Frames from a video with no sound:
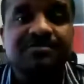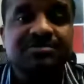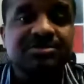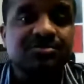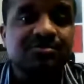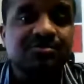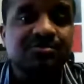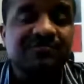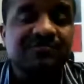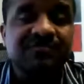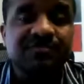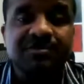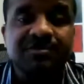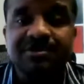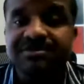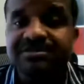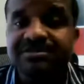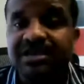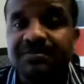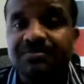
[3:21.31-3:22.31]
So, for
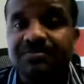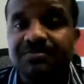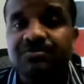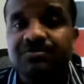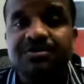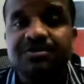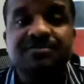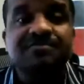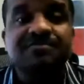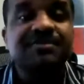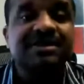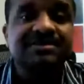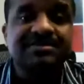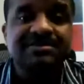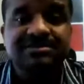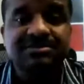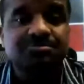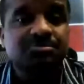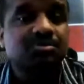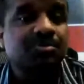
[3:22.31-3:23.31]
example, with
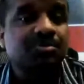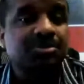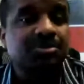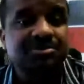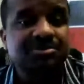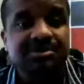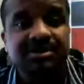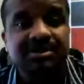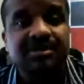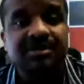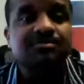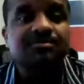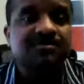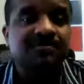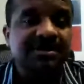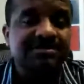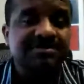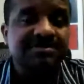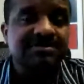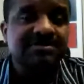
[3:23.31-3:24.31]
Macy's, we work together
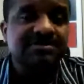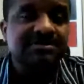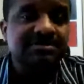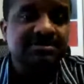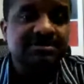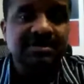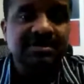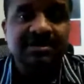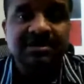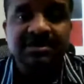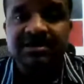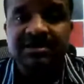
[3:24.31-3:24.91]
with Macy's,